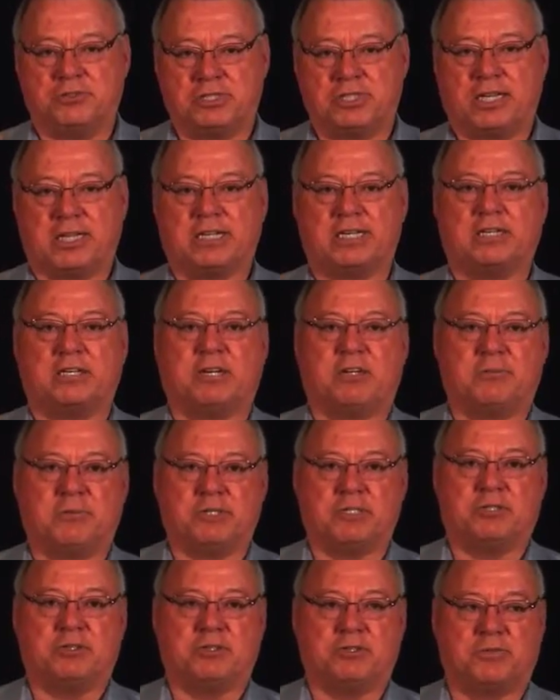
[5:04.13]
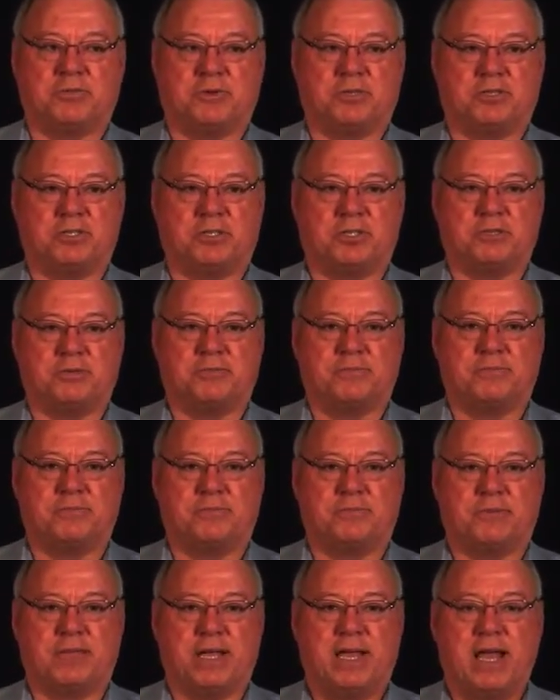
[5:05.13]
secondary research first.
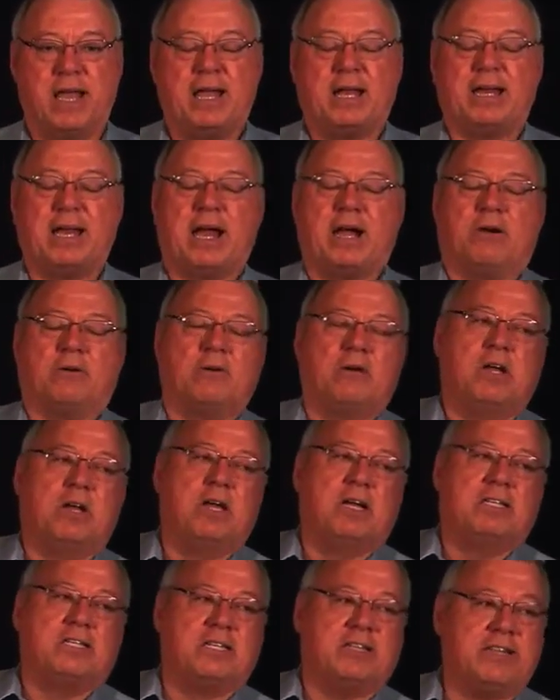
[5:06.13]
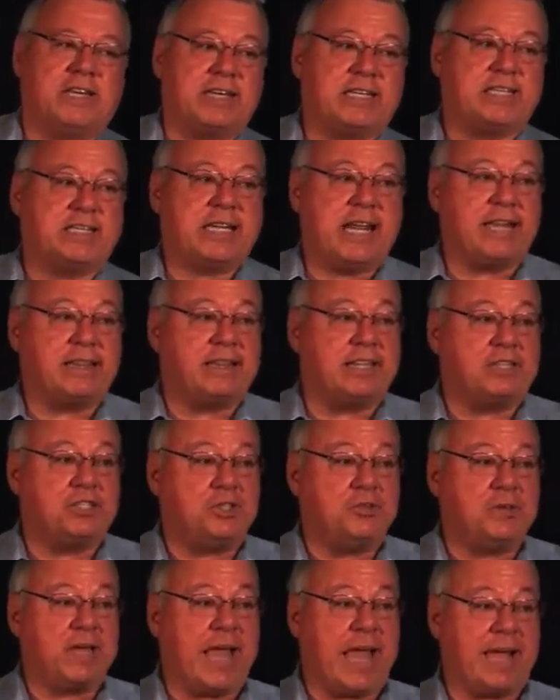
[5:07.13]
Now, to the extent that
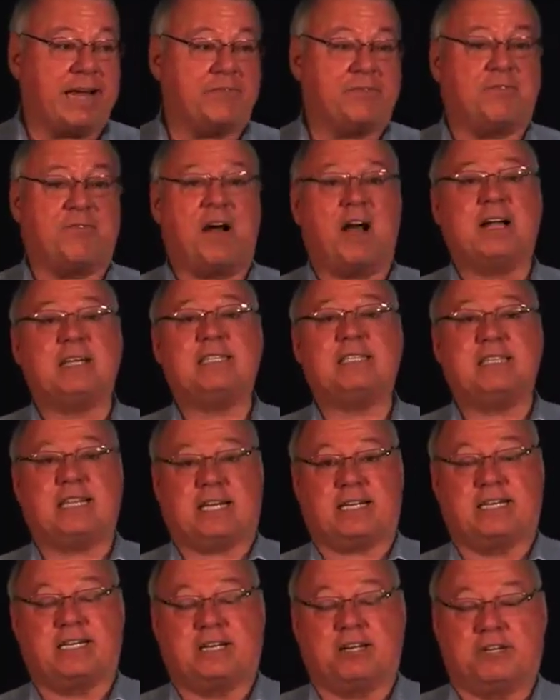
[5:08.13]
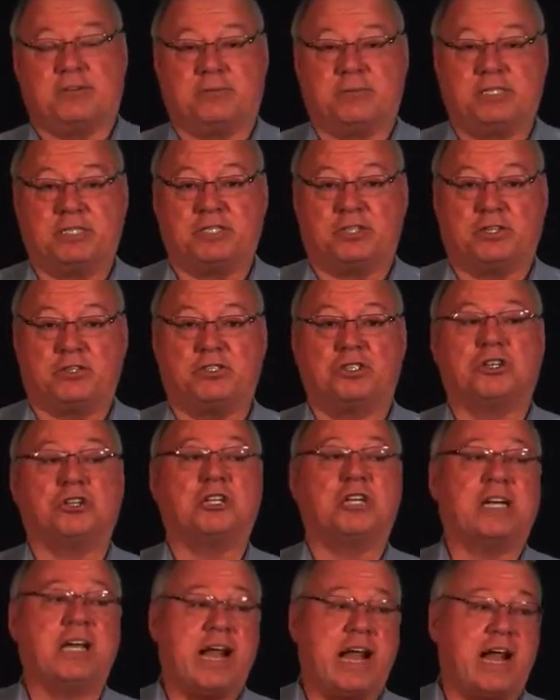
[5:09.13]
you can't find secondary research, you're
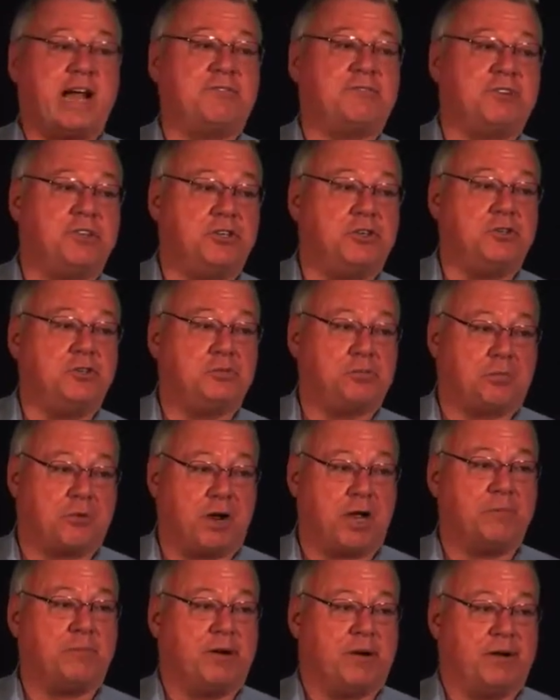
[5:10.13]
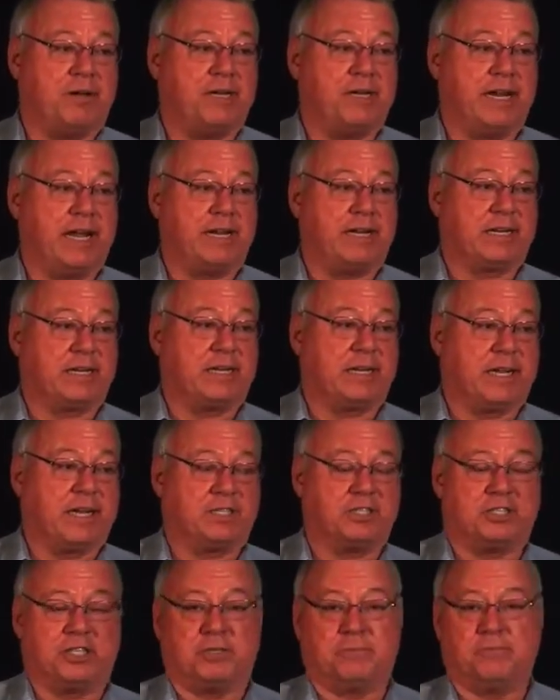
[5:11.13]
going to have to use primary data
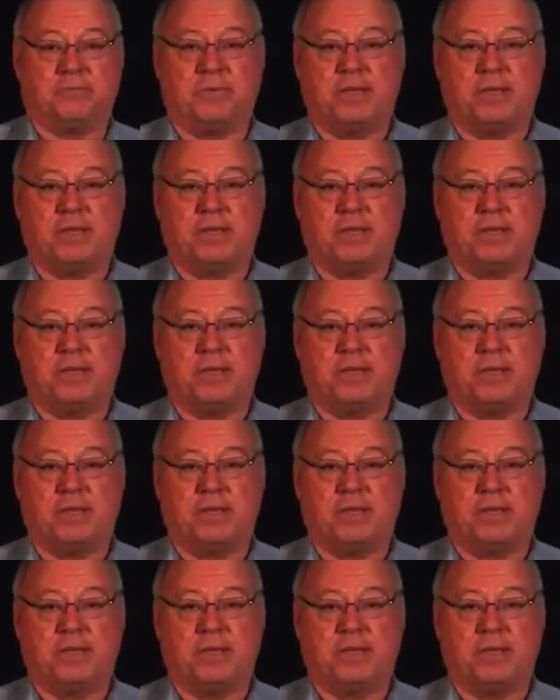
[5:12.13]
collection.